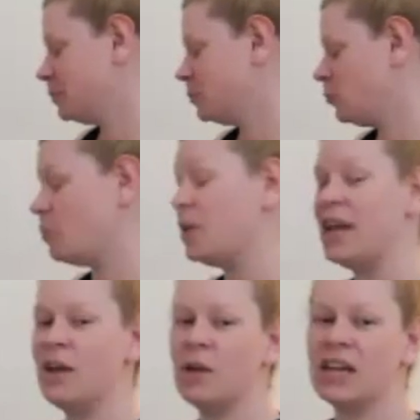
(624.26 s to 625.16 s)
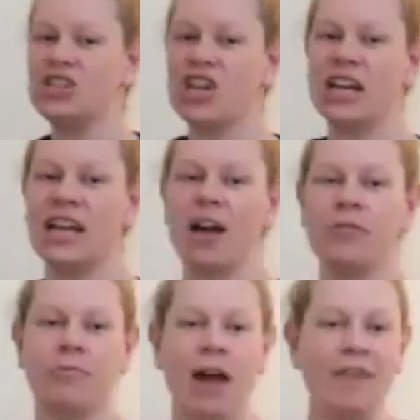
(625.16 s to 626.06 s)
From here, we're going to gently
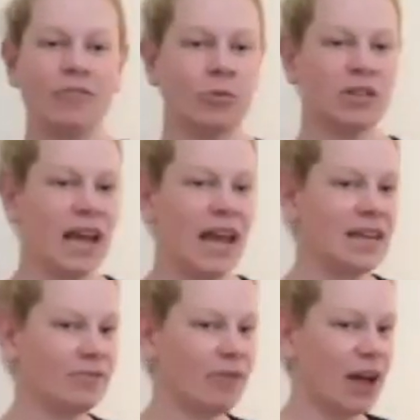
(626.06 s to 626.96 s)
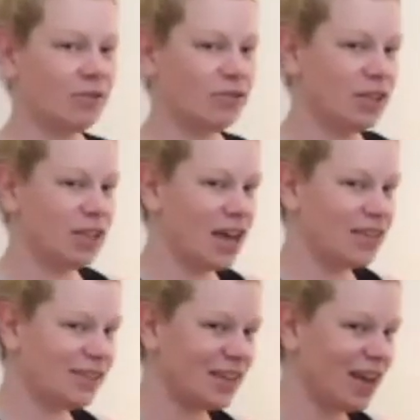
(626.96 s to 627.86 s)
unravel. We'll take it round to the
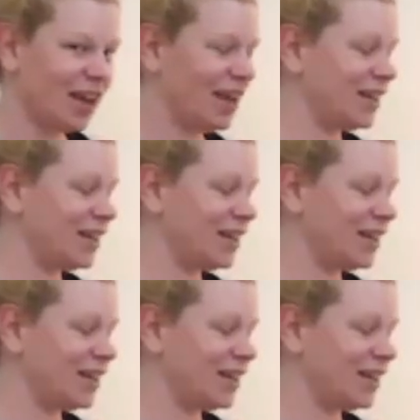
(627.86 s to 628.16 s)
other side.